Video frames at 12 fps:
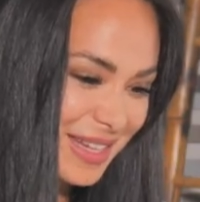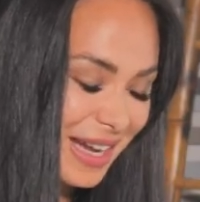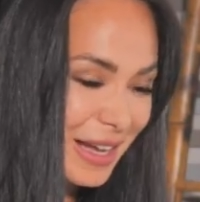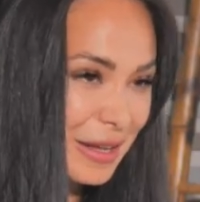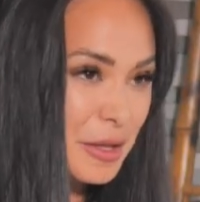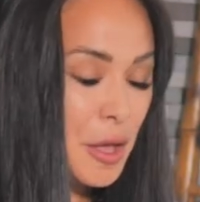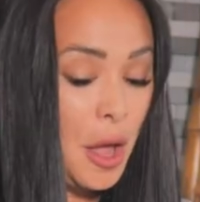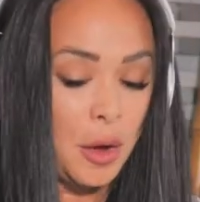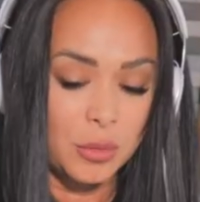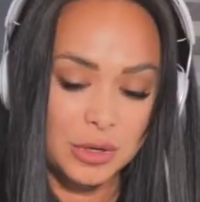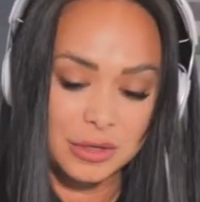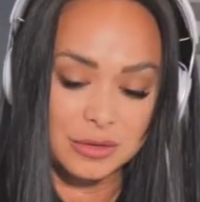Yeah.
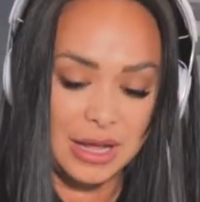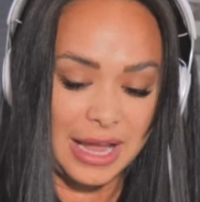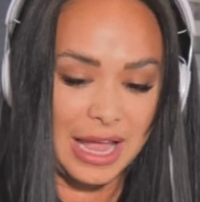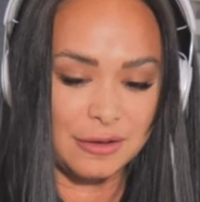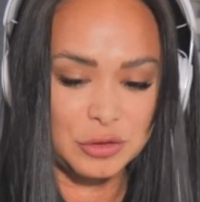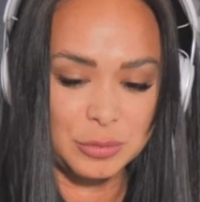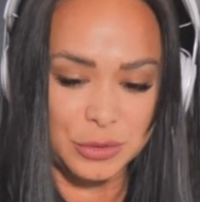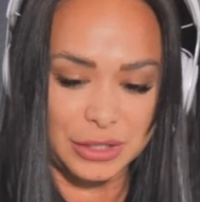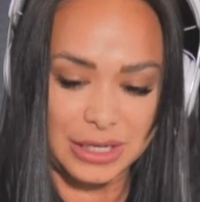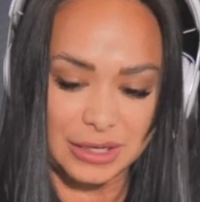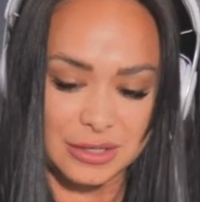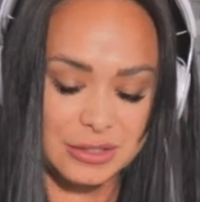Well, I have your
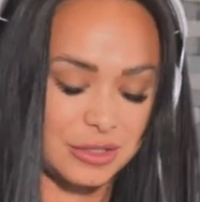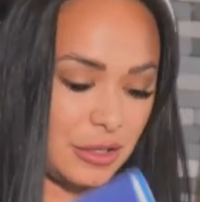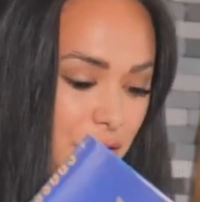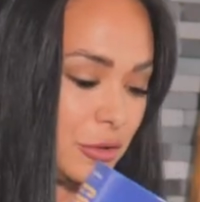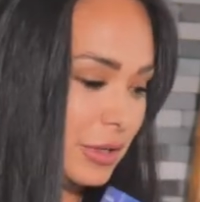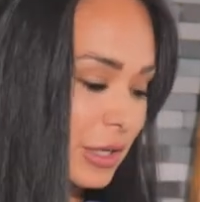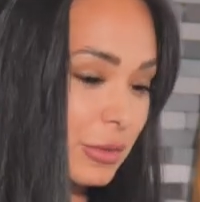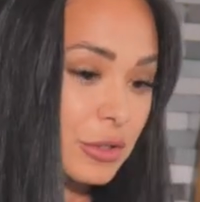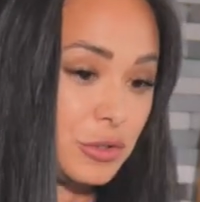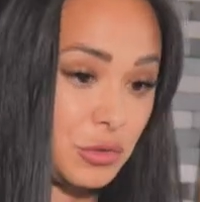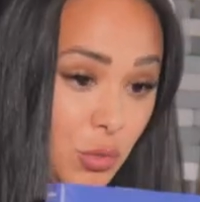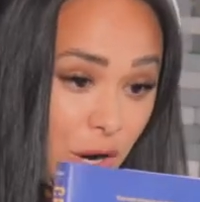book here. So
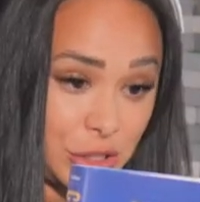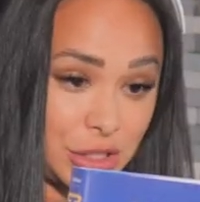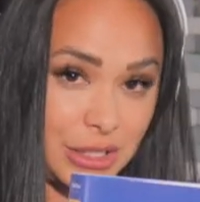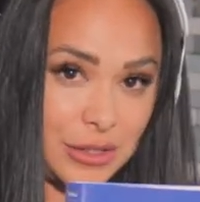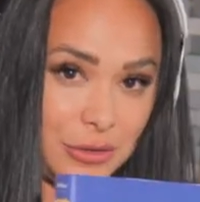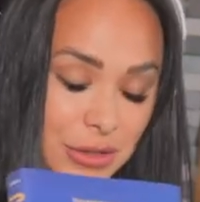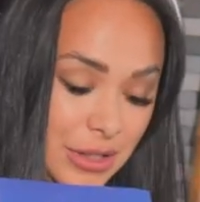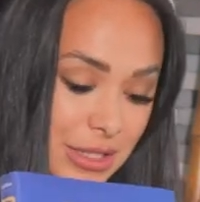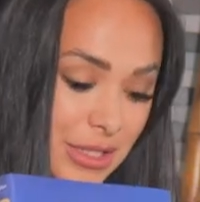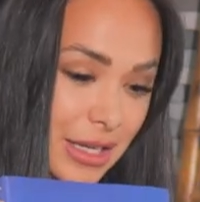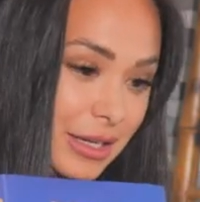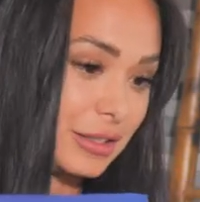anyone who's watching or
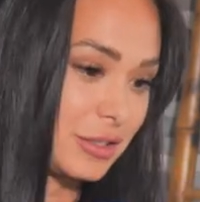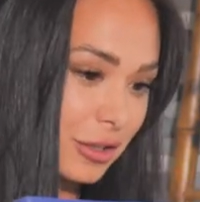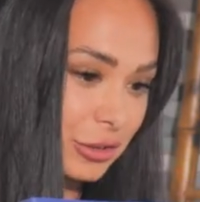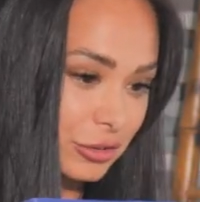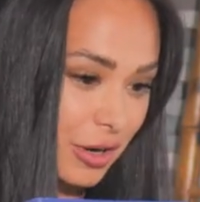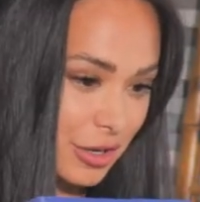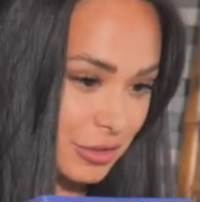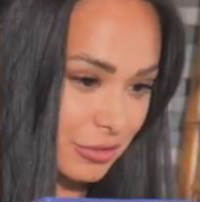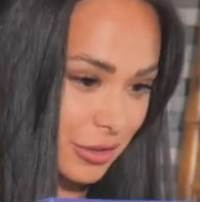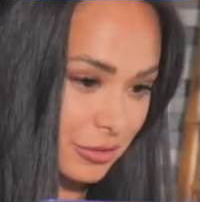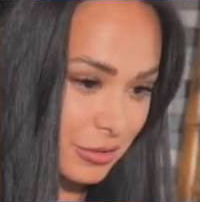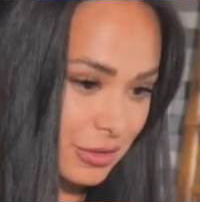listening, it's called
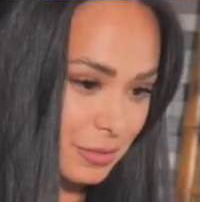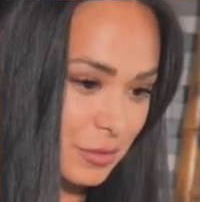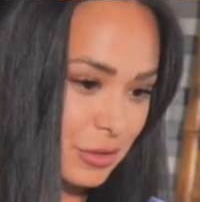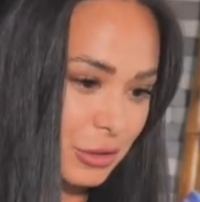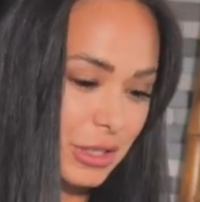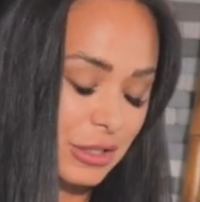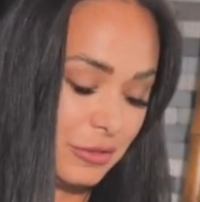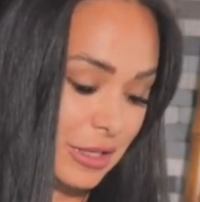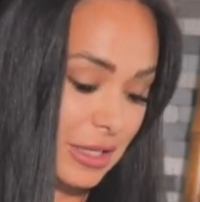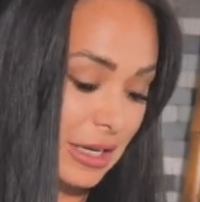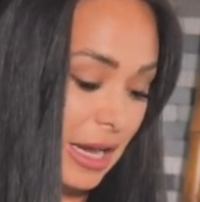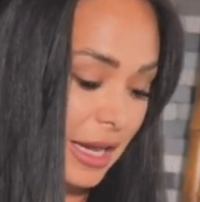Crossroads. You need to
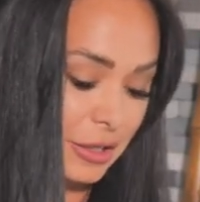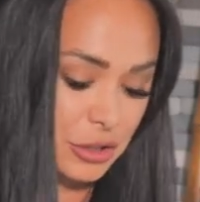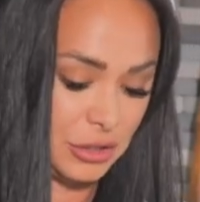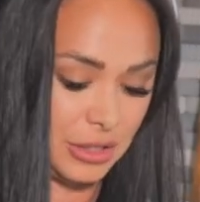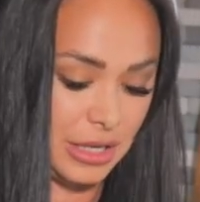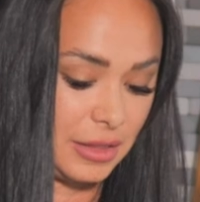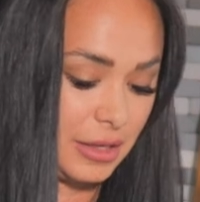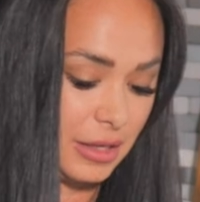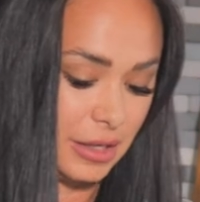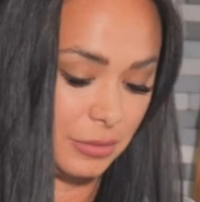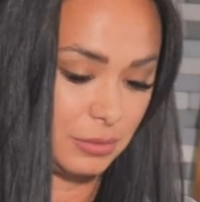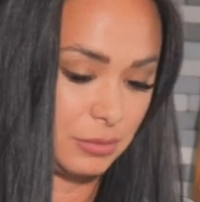read it. I actually I
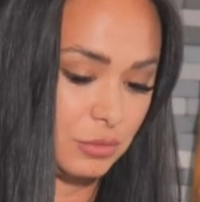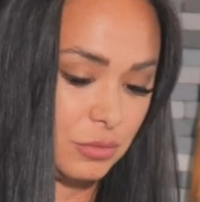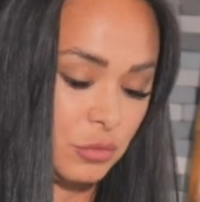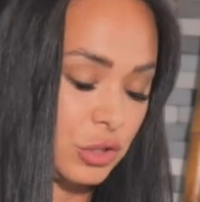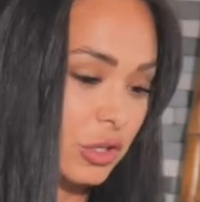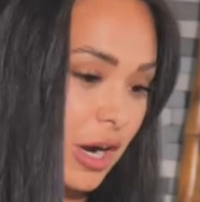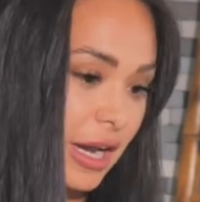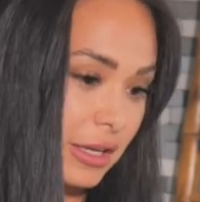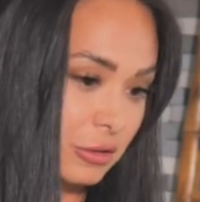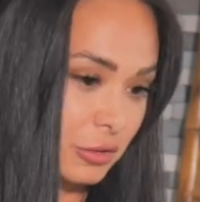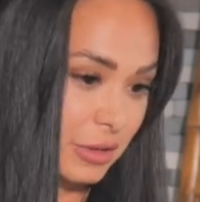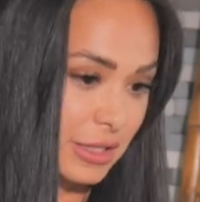think I was
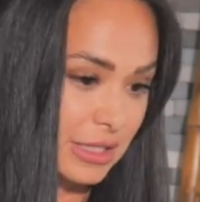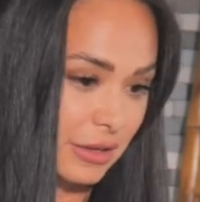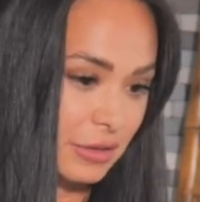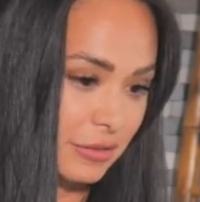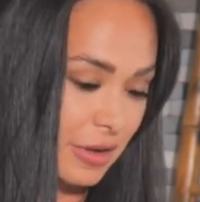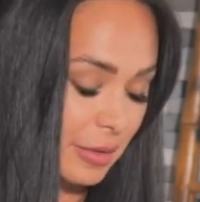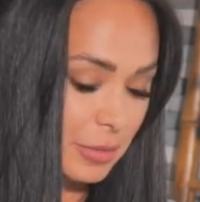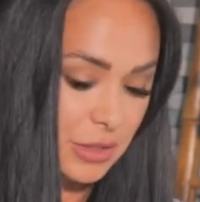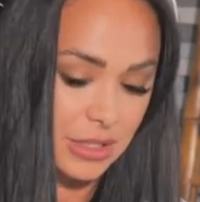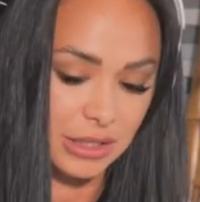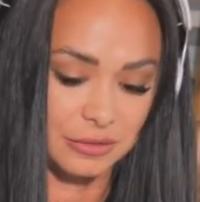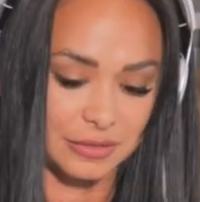crying through like
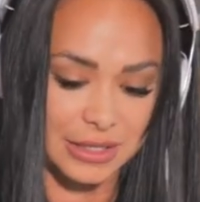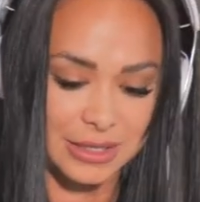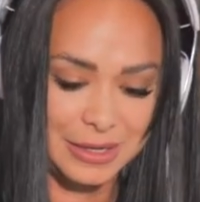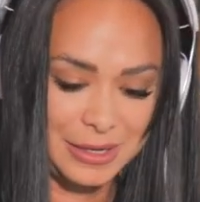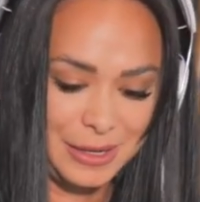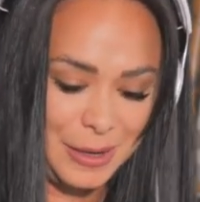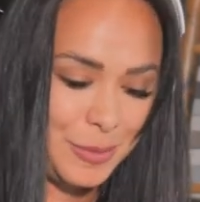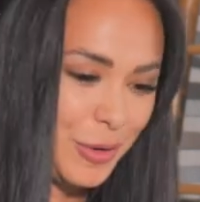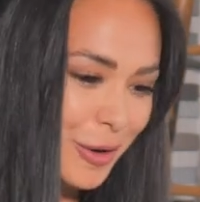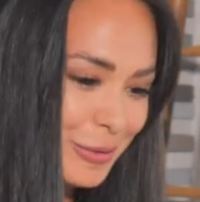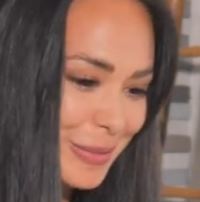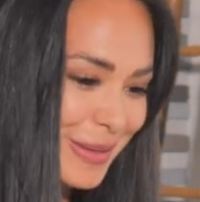75% of it.
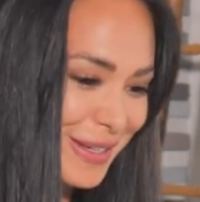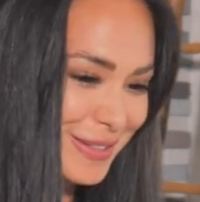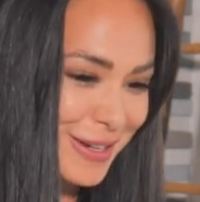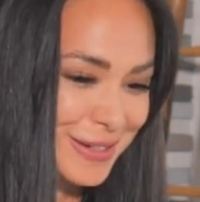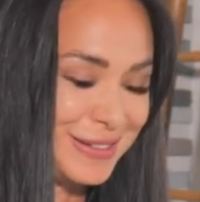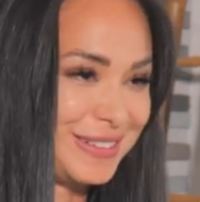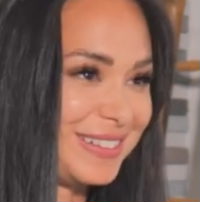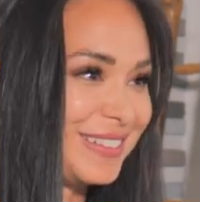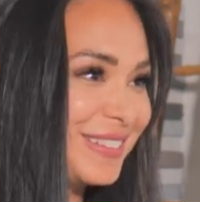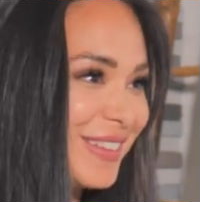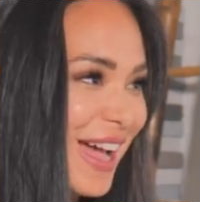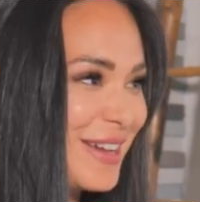Probably because our,
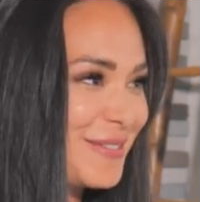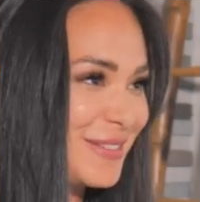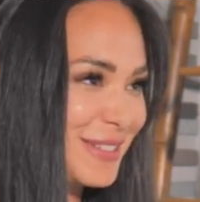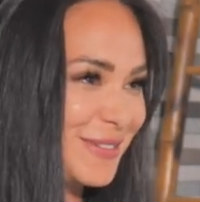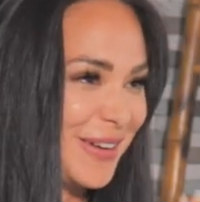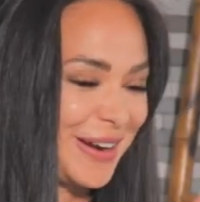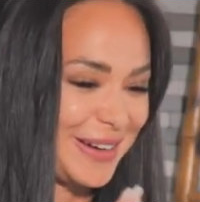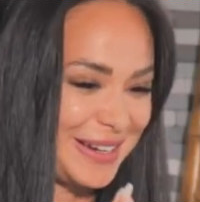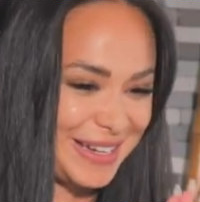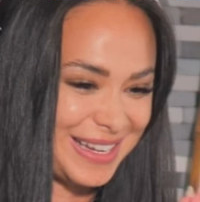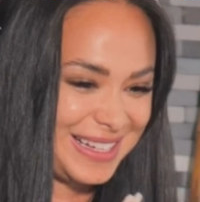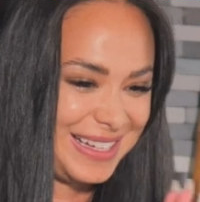our life is
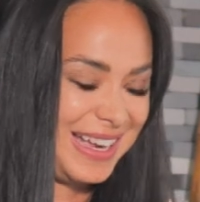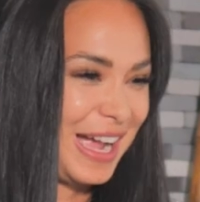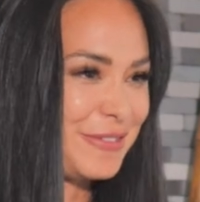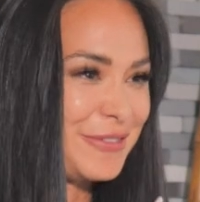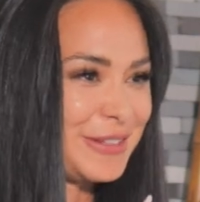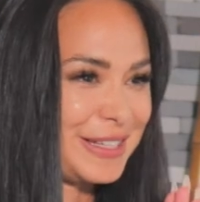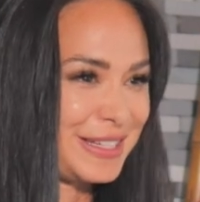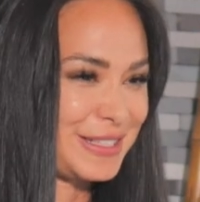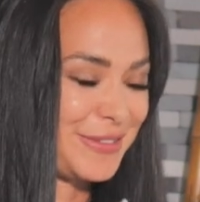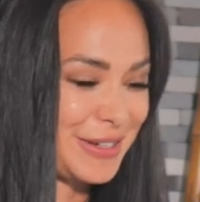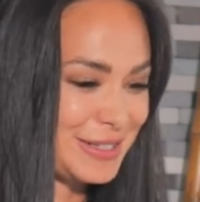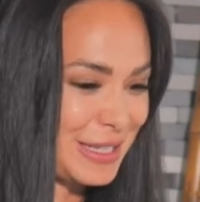very I feel like
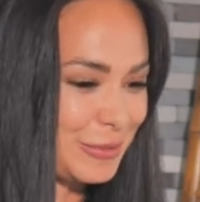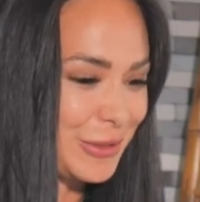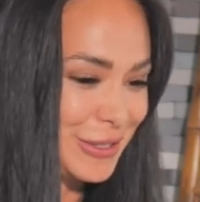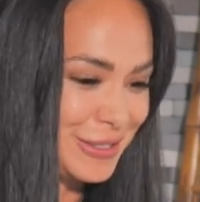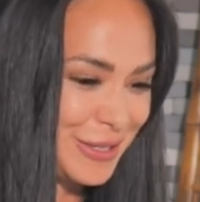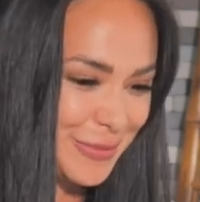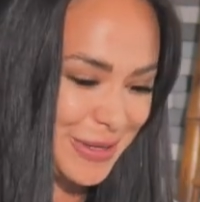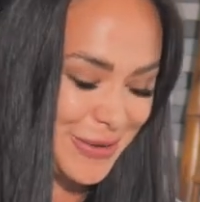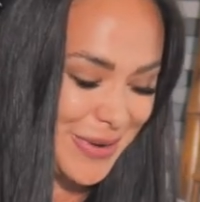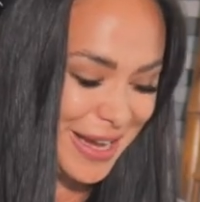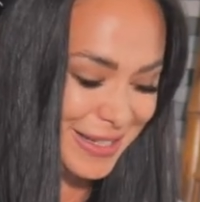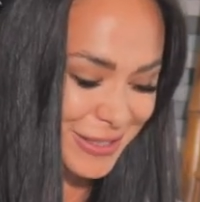it's very similar in so
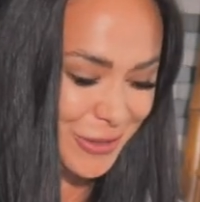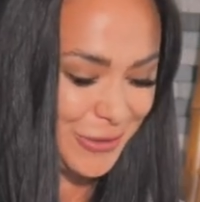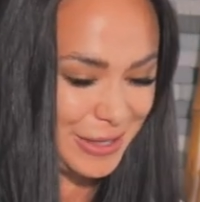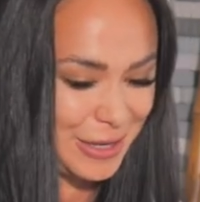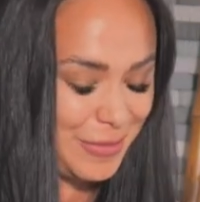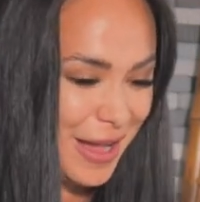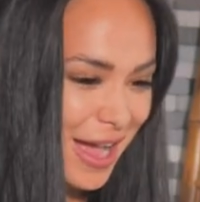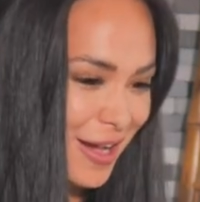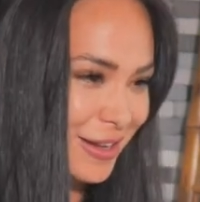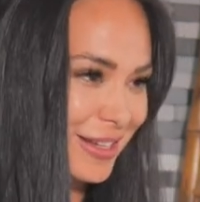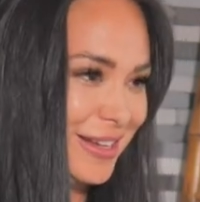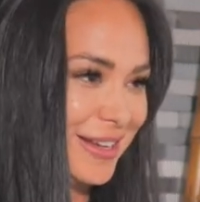many ways growing up
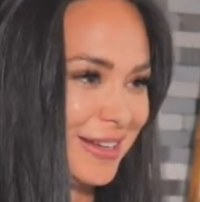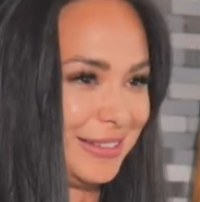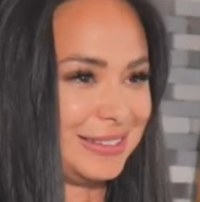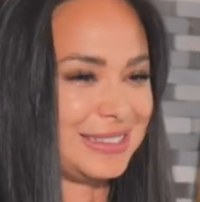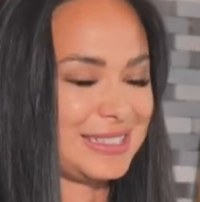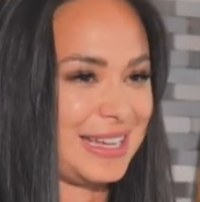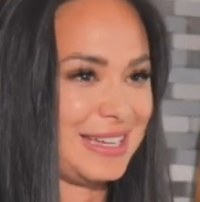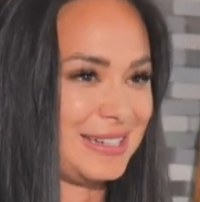hockey and